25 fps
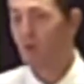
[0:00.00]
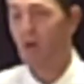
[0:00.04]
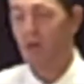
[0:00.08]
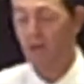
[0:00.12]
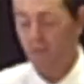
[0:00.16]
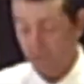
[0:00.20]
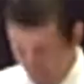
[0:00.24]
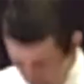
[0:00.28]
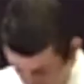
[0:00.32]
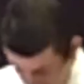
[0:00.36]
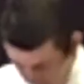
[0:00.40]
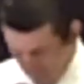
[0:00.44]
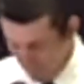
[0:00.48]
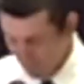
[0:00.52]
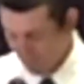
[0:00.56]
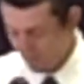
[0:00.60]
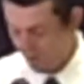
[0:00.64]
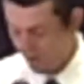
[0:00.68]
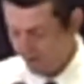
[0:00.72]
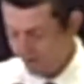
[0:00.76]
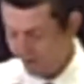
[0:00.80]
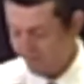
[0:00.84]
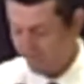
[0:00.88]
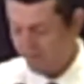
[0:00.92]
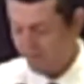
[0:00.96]
like
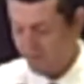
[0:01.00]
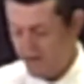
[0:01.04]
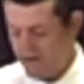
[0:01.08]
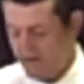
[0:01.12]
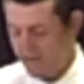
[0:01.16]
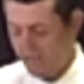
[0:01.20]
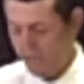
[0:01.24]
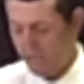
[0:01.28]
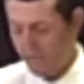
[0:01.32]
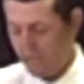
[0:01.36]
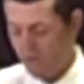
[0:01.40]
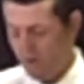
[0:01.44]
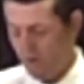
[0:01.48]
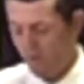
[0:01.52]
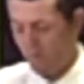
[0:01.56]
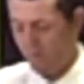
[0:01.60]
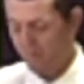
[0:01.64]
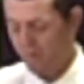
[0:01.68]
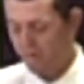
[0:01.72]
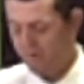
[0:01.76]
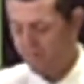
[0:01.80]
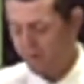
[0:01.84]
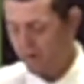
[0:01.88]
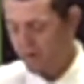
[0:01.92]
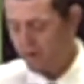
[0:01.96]
like I said, he kills
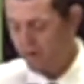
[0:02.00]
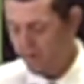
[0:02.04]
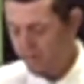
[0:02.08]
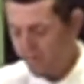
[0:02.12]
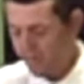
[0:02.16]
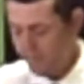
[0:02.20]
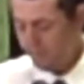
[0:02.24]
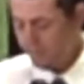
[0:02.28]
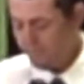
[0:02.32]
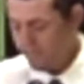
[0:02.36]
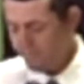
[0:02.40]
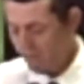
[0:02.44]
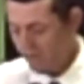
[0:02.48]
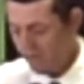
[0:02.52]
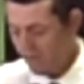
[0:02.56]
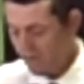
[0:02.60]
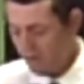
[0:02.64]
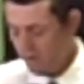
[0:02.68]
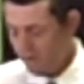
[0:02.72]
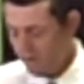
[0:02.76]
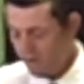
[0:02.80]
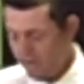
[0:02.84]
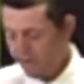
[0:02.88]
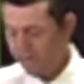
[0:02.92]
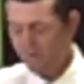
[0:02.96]
his
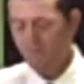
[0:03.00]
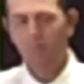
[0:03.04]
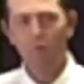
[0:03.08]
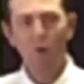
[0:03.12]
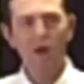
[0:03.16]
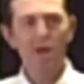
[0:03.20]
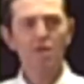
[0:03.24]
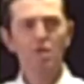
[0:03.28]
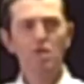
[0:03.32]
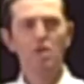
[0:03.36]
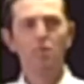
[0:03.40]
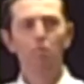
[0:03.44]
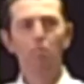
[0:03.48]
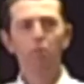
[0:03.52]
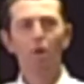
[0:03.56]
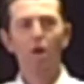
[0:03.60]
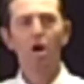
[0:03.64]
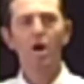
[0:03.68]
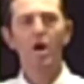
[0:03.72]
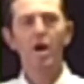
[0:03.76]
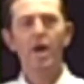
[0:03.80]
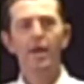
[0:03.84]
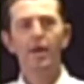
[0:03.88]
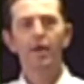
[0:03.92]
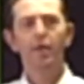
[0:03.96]
his flesh and
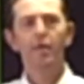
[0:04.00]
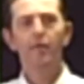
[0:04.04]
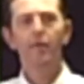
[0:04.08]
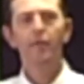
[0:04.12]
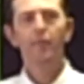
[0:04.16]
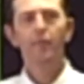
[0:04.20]
blood.